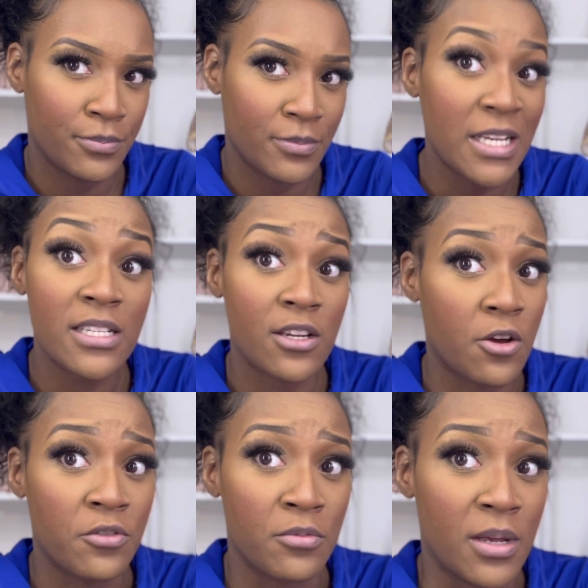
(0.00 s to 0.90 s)
It's a
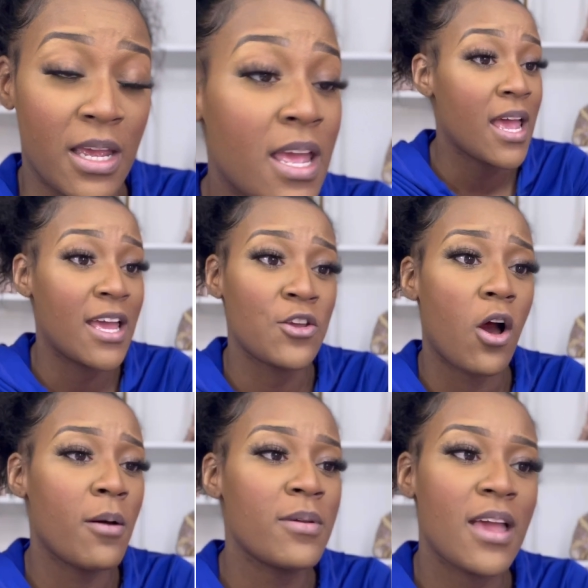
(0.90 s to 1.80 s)
no for me. And
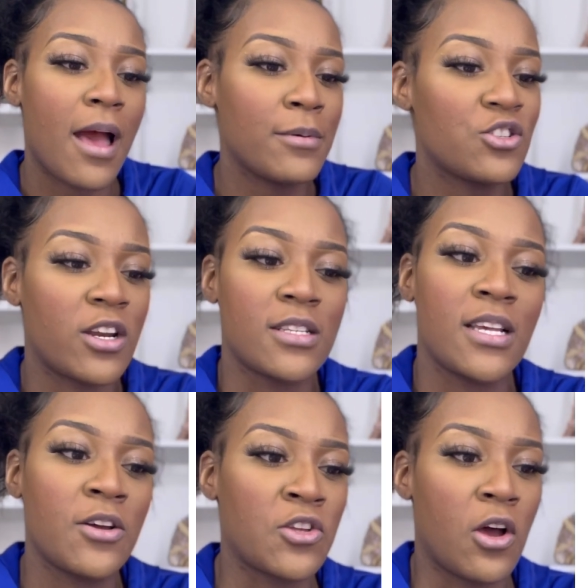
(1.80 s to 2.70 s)
I be trying to
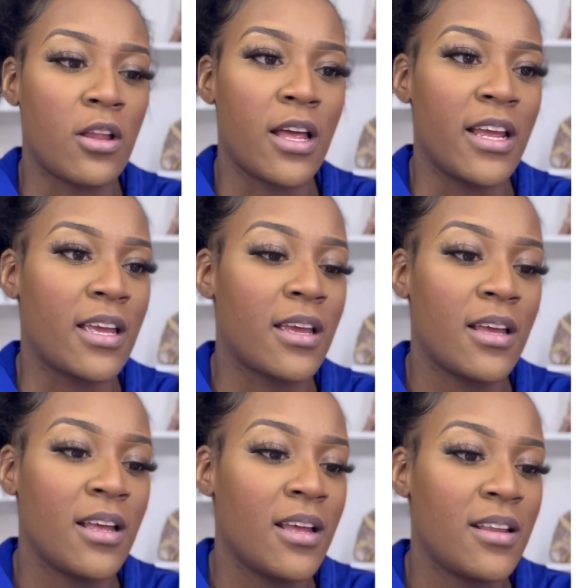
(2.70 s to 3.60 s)
tell y'all, like,
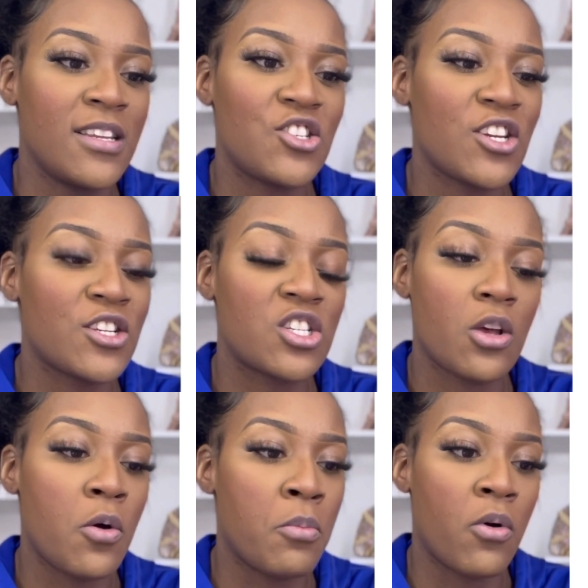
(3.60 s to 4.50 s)
this shit is
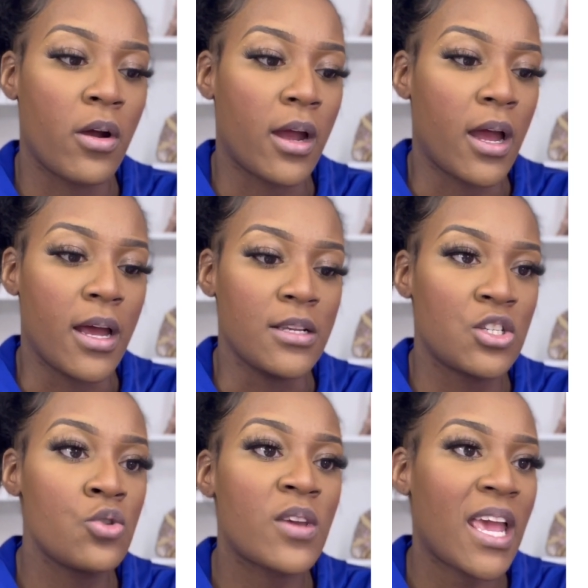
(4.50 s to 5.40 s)
so important, guys.
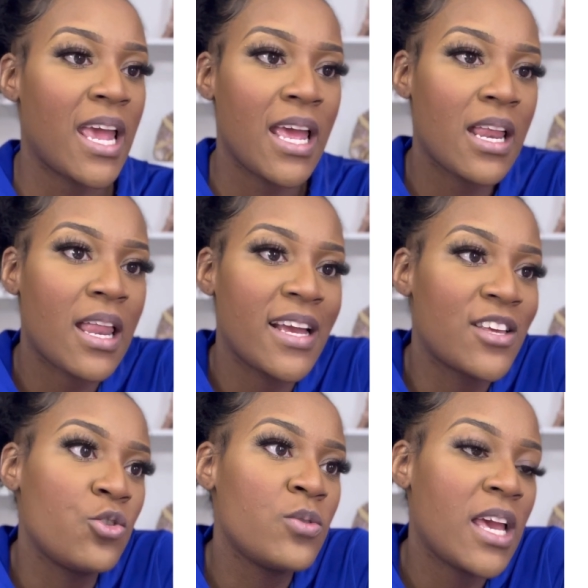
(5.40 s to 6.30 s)
You can't,
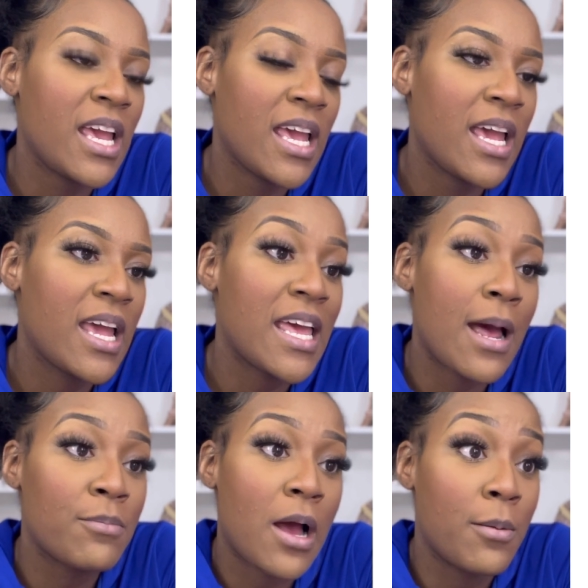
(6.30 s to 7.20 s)
and
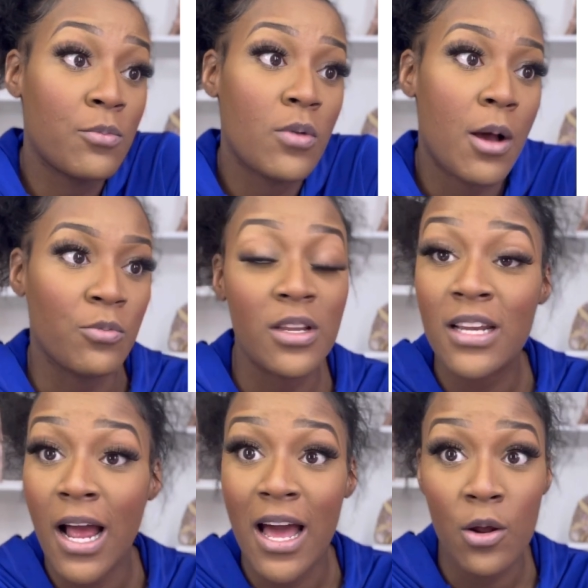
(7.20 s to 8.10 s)
I'm really
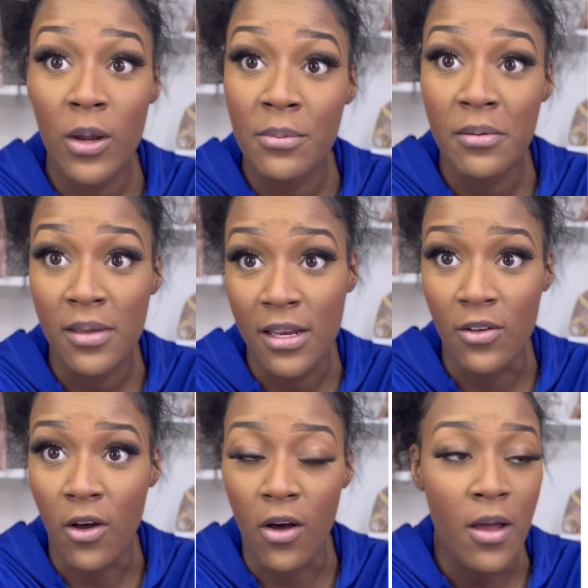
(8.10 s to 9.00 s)
not, I don't want to be mean,
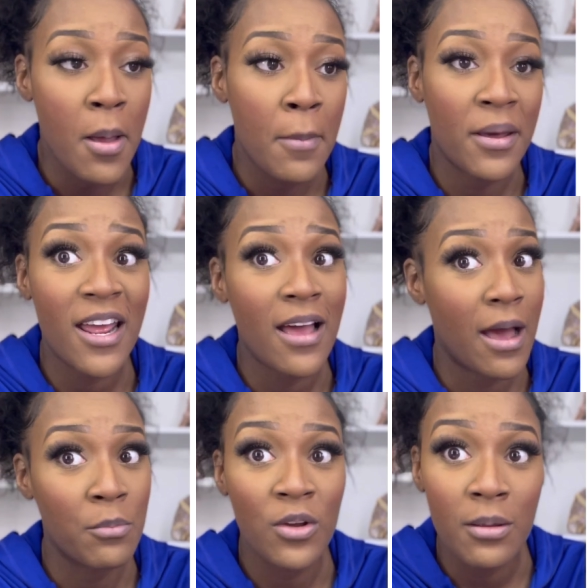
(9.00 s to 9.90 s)
y'all, but
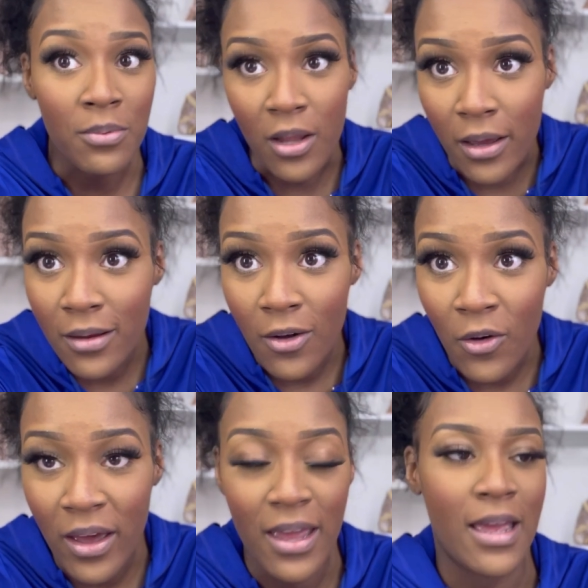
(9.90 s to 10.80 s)
I'm really blunt,
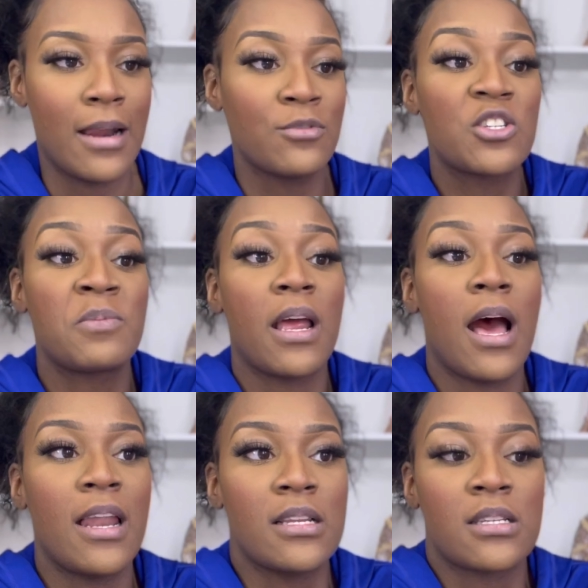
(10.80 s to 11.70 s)
okay? And I'm just being
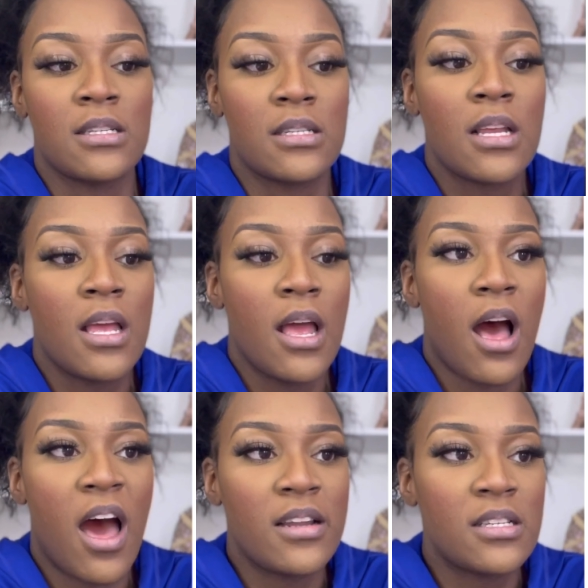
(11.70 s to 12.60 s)
honest, because
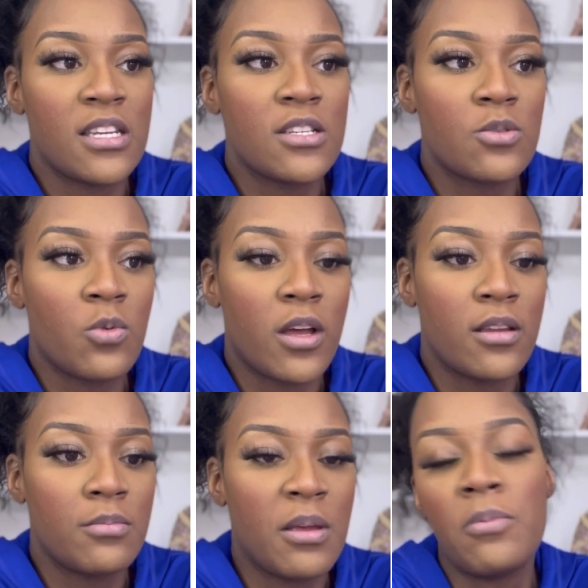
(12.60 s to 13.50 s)
honesty is
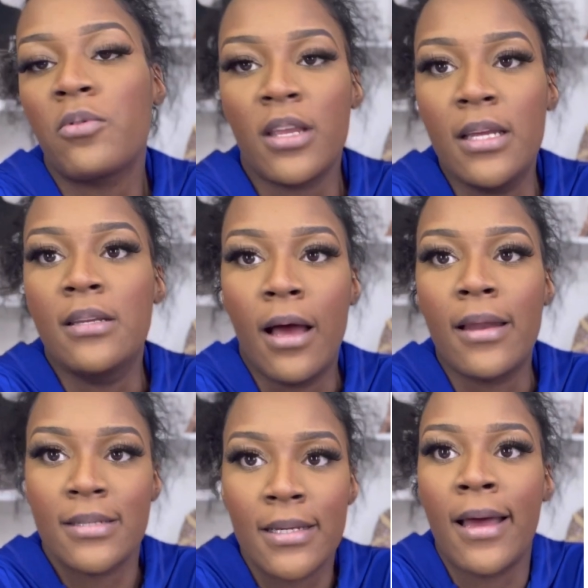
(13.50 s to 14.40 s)
what people need,
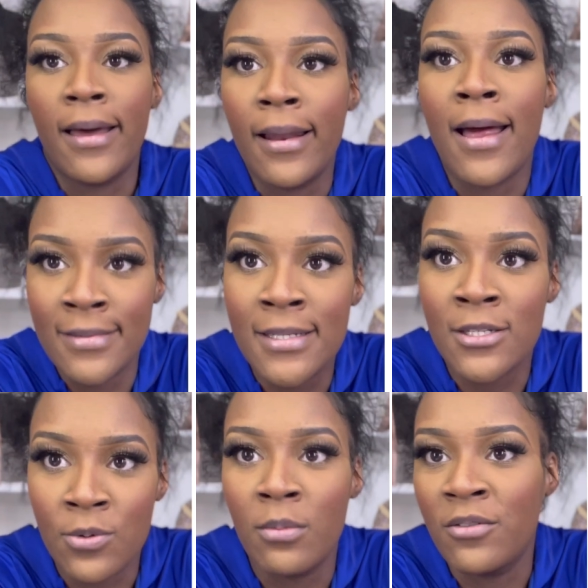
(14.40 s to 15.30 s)
honest to God. Honesty is
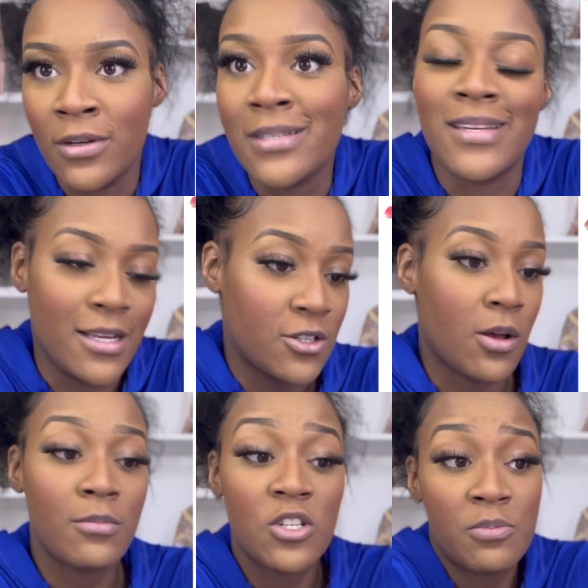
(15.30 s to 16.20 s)
what motherfuckers need. So I'm
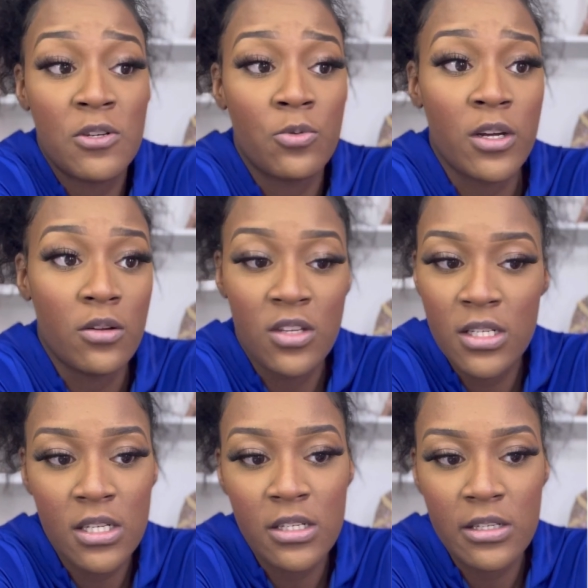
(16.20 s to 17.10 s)
gonna just be real.
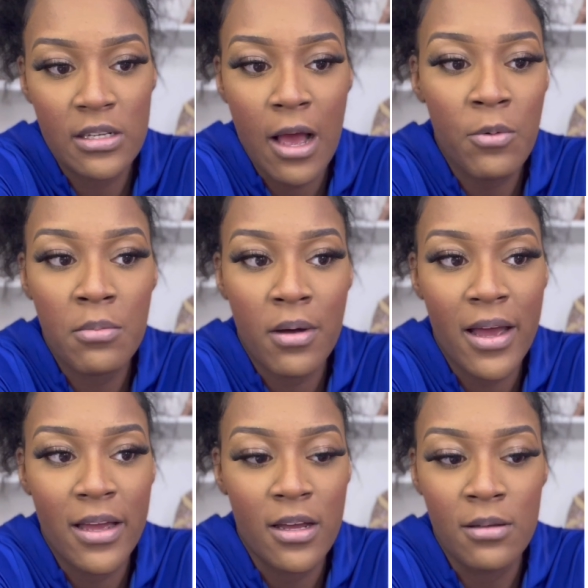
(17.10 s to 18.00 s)
I wouldn't
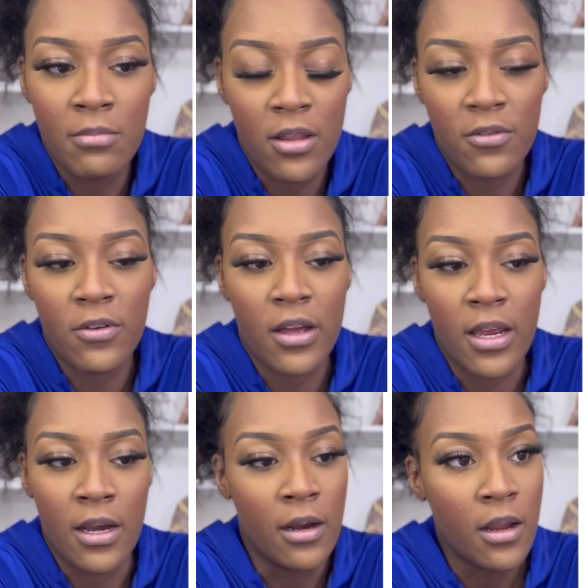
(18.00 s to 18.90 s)
buy a motherfucking,